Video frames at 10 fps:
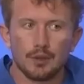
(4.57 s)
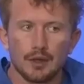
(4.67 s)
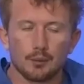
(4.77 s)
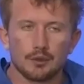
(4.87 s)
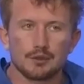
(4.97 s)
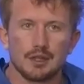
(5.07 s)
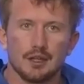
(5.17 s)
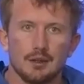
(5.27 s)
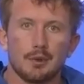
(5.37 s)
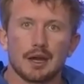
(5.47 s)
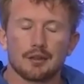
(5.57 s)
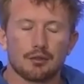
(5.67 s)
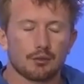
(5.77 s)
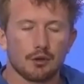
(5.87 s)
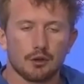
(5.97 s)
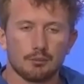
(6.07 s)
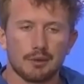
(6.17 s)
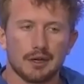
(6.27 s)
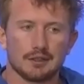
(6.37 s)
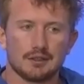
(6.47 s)
That was a bad throw,
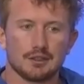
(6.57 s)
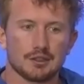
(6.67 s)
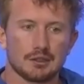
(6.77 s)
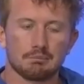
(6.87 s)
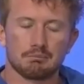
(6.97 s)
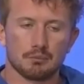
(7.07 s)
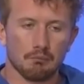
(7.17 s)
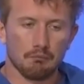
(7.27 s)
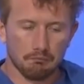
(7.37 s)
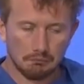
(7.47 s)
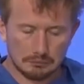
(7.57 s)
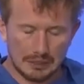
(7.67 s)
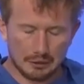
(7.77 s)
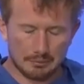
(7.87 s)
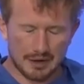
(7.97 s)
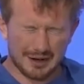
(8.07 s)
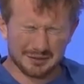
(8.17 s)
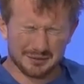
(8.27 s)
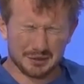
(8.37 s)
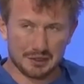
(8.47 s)
bad decision. I held my
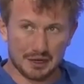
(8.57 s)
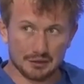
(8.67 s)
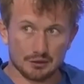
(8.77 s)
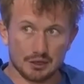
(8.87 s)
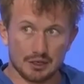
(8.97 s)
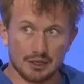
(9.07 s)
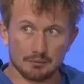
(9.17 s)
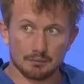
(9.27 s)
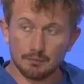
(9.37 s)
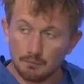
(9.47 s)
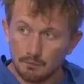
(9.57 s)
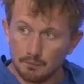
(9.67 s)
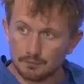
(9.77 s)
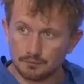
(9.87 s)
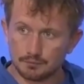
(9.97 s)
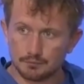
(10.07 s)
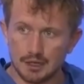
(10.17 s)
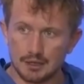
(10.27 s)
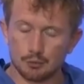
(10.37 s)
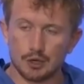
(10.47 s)
eyes for a second trying to get an
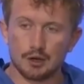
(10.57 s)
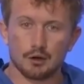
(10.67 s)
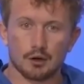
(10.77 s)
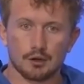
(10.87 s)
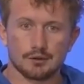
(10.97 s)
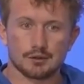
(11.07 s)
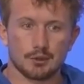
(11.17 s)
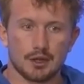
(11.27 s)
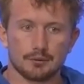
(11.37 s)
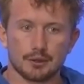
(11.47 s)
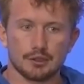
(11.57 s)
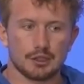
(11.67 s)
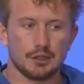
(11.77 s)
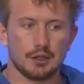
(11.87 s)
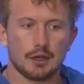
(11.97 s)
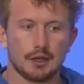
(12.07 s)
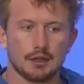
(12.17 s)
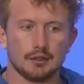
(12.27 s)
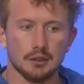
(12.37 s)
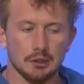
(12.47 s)
in-breaker on some leverage and
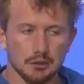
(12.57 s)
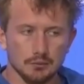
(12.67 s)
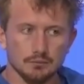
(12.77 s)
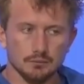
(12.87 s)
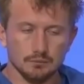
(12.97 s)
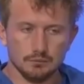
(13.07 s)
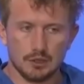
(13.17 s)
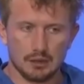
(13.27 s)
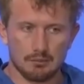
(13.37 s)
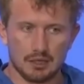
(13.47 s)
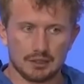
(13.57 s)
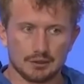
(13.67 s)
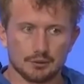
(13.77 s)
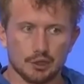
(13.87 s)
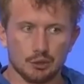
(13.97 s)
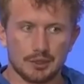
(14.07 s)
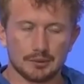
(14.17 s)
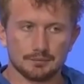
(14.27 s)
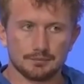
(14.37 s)
can't make that throw, but